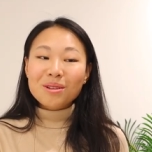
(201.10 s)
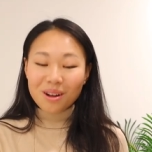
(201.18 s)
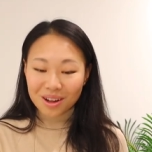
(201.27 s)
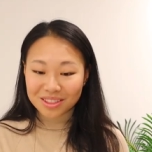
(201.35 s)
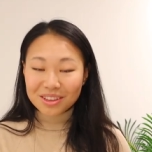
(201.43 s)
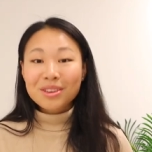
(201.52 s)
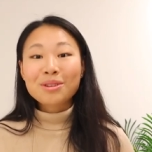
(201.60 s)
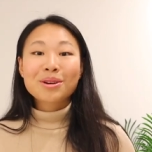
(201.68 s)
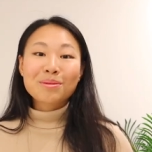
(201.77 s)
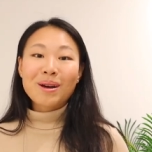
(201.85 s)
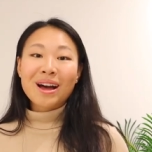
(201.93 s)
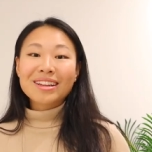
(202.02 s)
on the
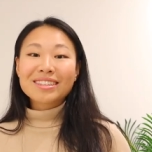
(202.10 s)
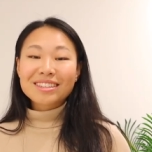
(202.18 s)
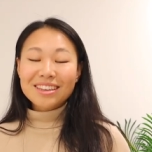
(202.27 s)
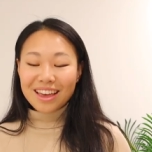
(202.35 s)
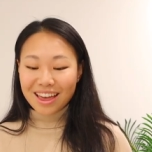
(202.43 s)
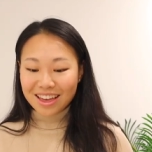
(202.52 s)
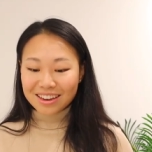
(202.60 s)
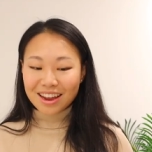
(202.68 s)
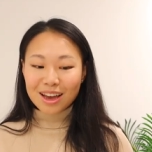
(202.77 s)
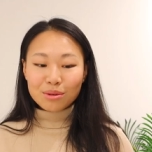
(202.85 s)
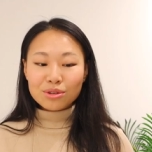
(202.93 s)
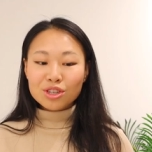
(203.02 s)
yoga mat and
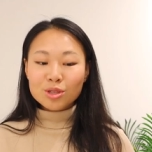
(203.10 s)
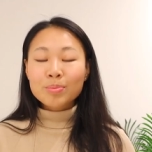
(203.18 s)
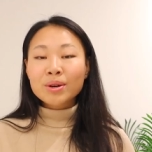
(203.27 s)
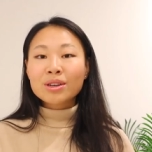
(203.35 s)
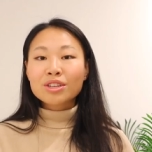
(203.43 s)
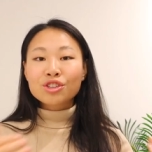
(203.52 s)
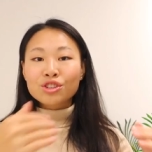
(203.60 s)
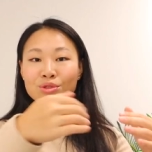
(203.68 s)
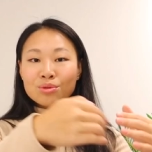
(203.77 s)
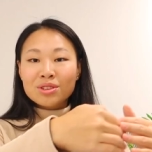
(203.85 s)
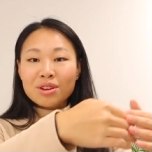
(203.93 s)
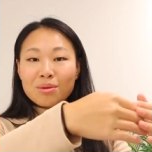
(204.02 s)
I would just put
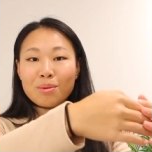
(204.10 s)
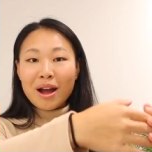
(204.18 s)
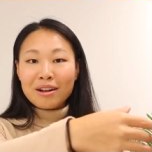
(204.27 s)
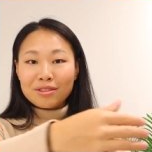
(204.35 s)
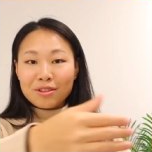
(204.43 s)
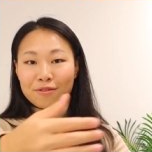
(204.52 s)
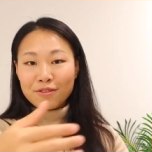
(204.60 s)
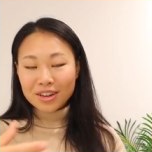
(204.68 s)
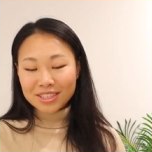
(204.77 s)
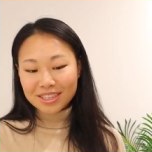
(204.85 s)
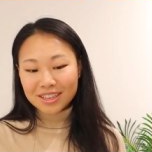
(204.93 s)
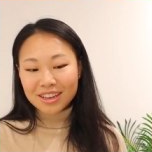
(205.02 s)
shoes around the
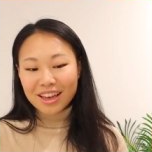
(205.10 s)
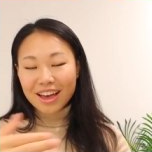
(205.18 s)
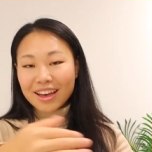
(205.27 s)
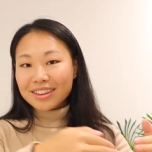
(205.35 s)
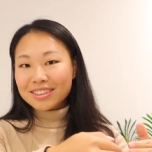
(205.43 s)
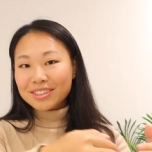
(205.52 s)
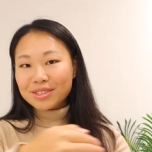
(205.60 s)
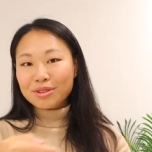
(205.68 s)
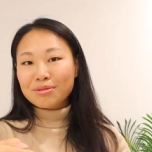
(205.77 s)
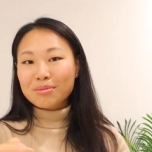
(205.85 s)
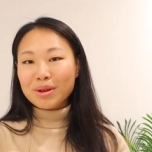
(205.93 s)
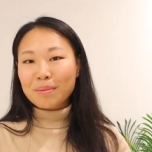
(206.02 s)
front end
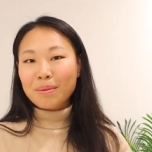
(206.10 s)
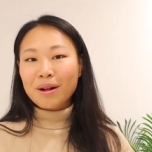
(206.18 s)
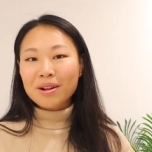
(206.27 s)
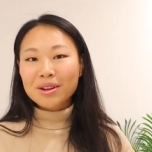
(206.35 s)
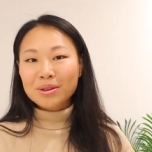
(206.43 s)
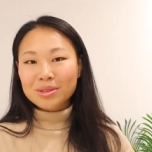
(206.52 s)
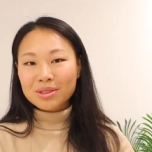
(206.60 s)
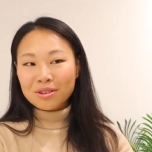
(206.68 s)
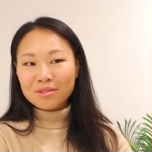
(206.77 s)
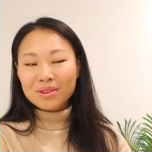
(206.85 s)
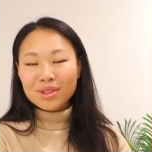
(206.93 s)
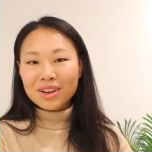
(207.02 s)
so when my ball goes
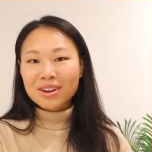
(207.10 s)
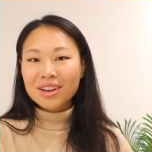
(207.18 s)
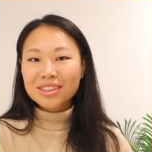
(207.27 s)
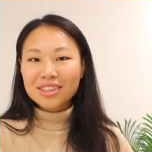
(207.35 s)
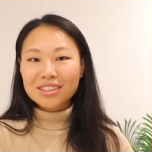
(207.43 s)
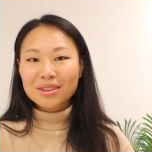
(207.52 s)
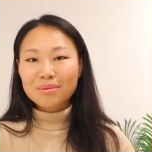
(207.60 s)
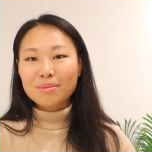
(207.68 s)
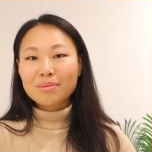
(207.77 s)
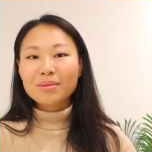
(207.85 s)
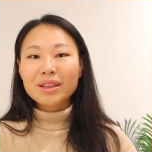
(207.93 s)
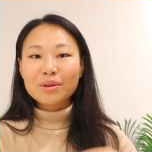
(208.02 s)
over there it
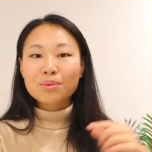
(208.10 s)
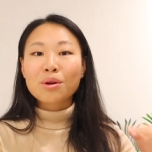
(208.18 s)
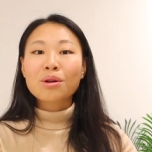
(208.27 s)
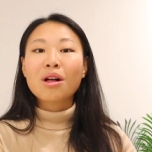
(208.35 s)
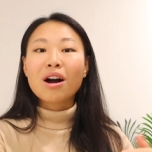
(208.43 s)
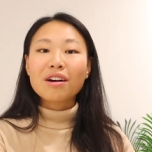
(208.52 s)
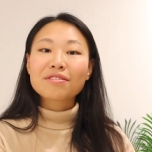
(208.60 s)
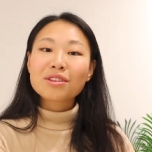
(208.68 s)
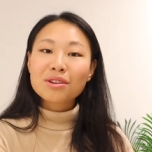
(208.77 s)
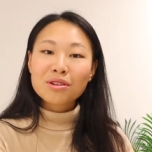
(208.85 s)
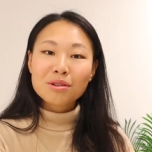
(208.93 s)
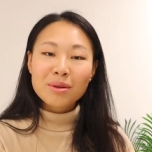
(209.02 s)
doesn't like roll off the
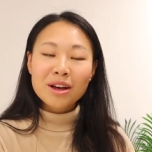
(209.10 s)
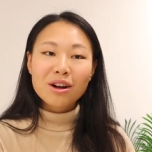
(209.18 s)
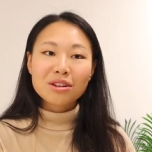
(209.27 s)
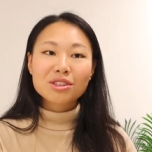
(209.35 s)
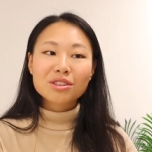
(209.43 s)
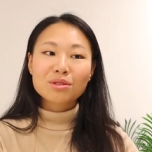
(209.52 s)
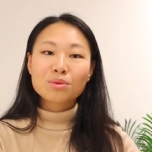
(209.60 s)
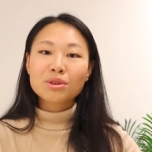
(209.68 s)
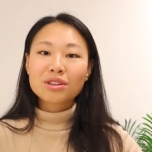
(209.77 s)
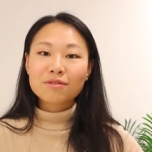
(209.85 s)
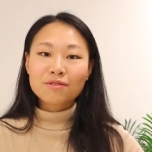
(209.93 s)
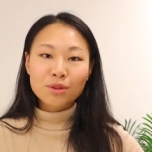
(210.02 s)
yoga mat onto the
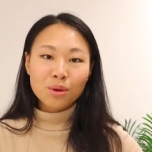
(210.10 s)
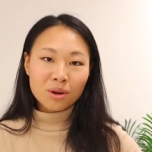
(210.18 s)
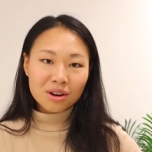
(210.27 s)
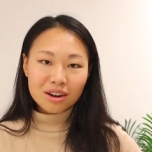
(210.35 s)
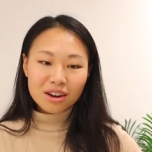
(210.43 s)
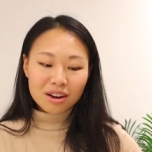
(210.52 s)
wood floor.